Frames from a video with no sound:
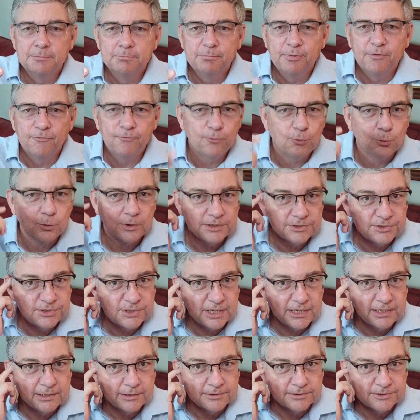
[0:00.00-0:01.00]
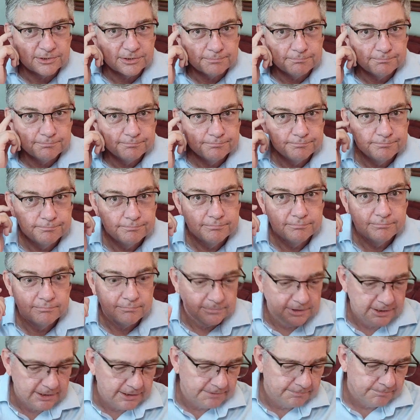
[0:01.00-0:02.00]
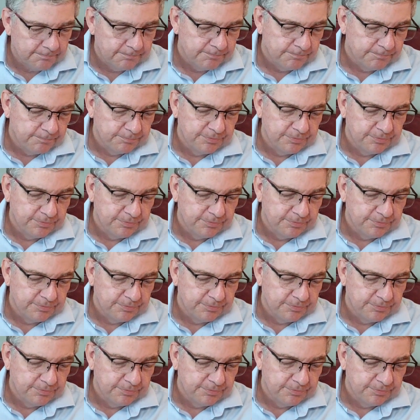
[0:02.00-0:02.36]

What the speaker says: before it sells, right?